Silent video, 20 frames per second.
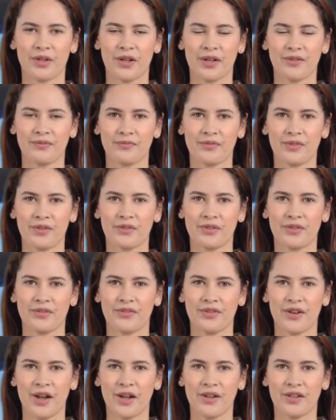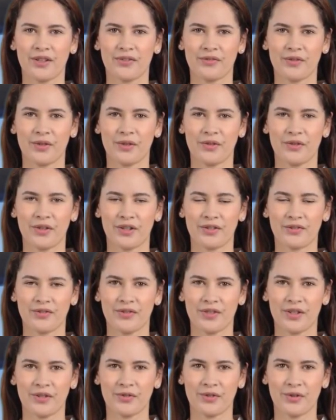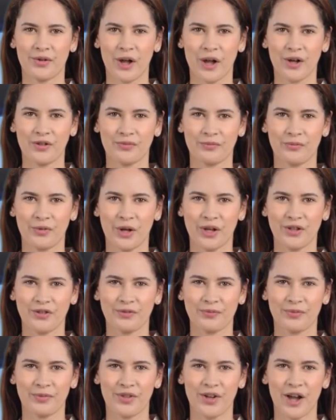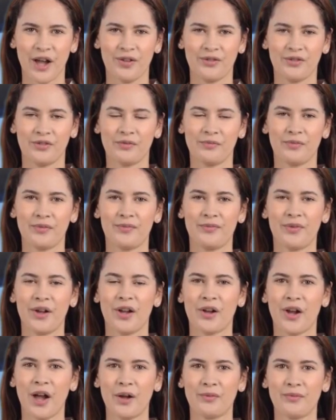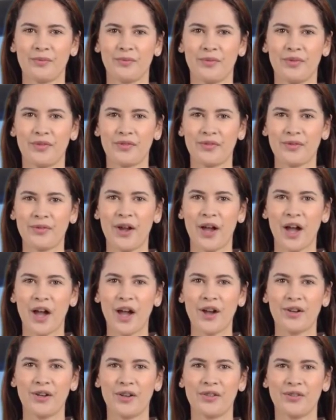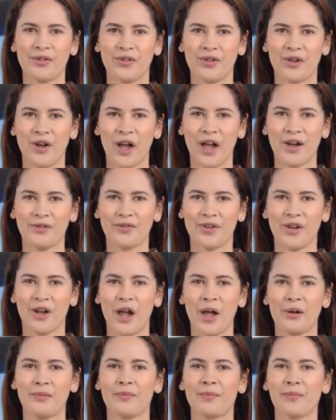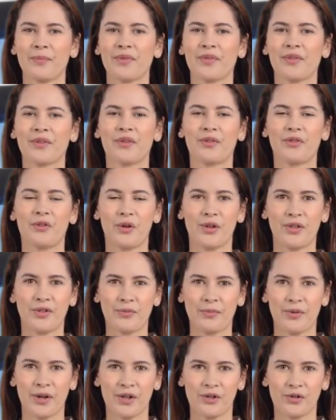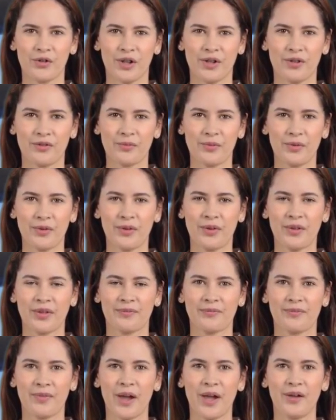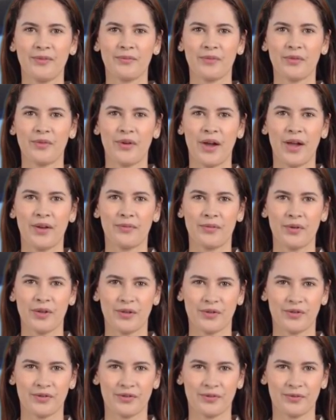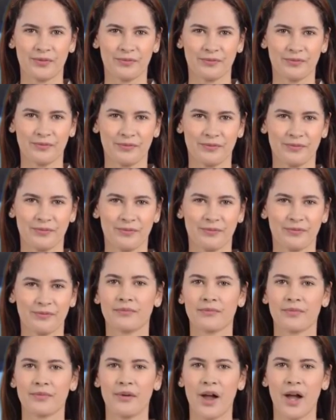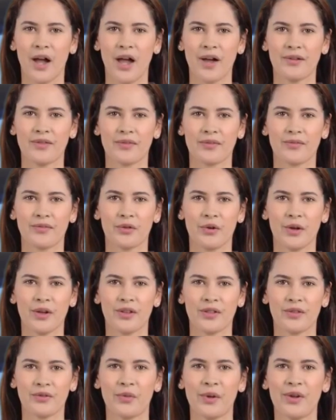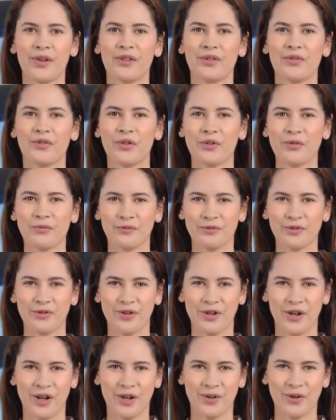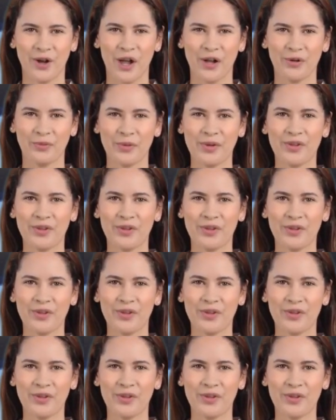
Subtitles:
He further stated, "There's still a lot of work to be done to refine Optimus," adding, "I think Optimus is going to be incredible in 5 or 10 years. As of 2022, Elon